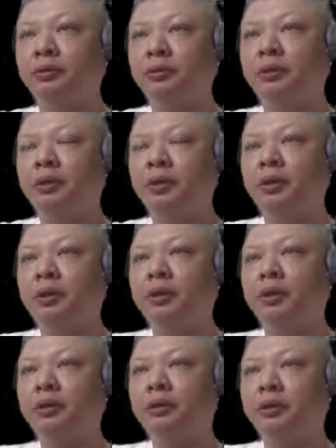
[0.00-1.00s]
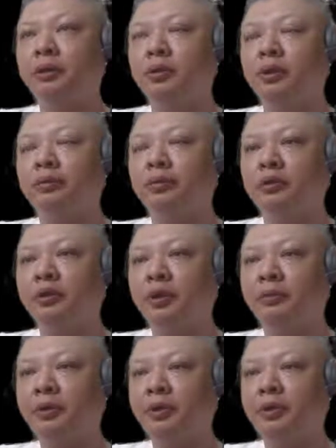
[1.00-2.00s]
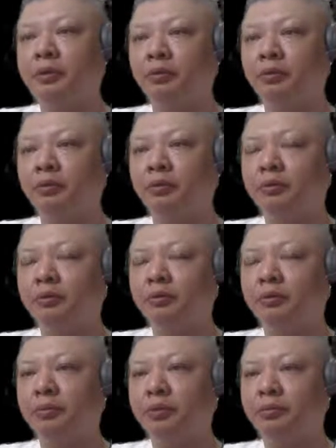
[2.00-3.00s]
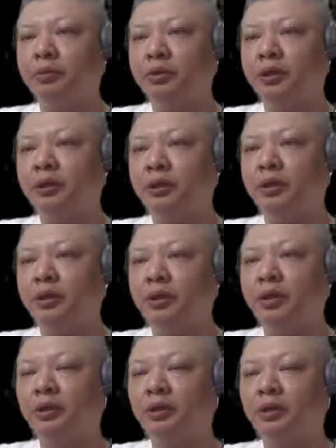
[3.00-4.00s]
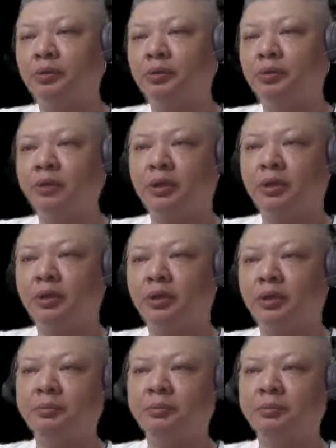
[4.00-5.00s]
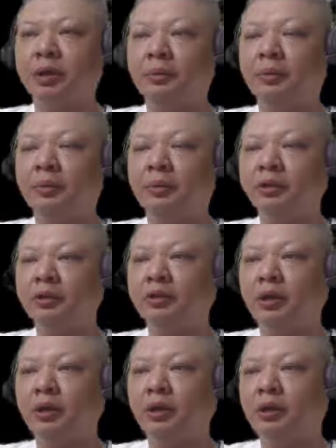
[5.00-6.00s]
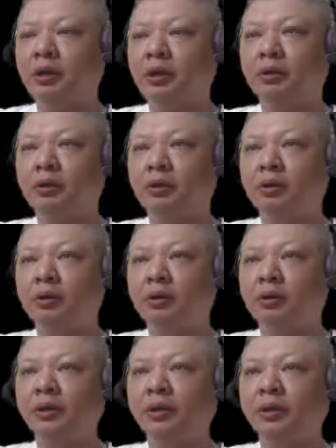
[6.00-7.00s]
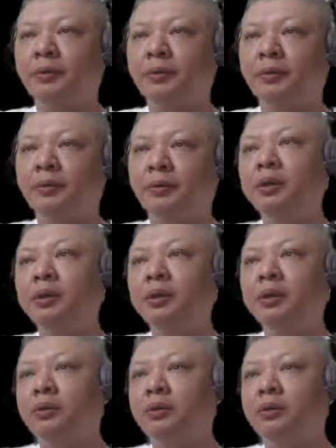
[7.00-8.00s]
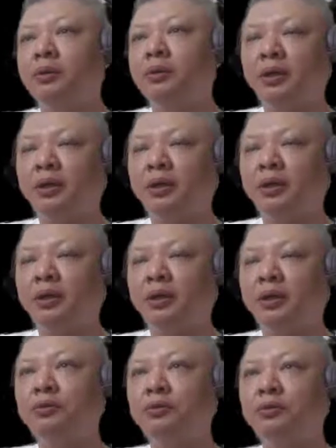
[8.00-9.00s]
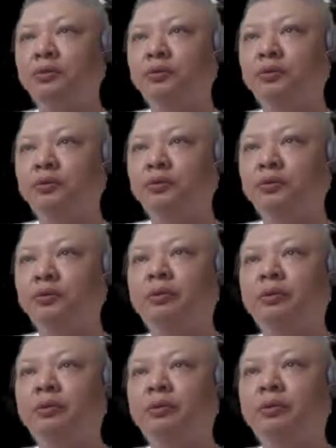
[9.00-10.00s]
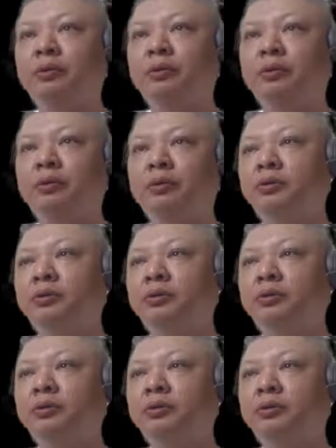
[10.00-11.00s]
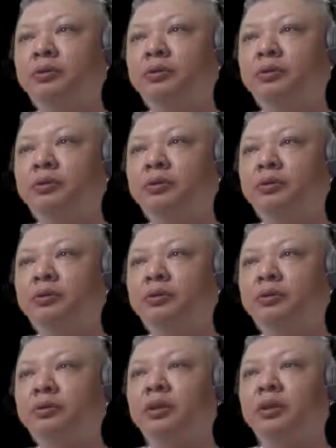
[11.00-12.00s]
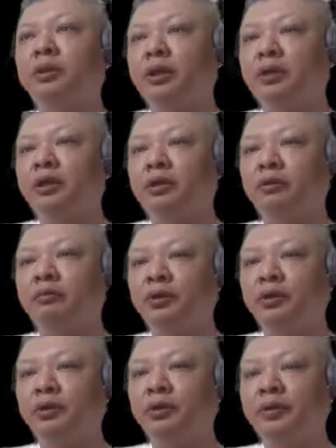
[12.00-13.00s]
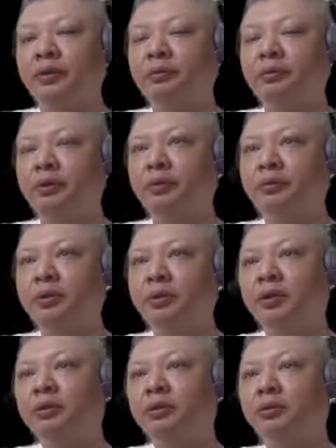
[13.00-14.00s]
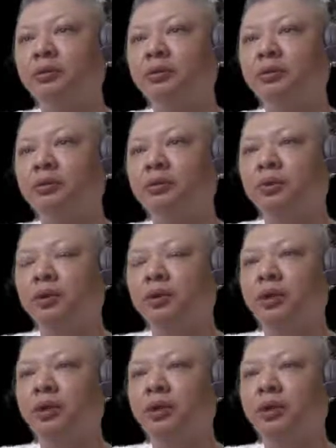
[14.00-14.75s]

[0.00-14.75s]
to deliver a checkmate, it will also be protecting against potential attacks by black's chariot and horse over here. So it's black's turn to move, and how can black use the tactic of maneuvering material to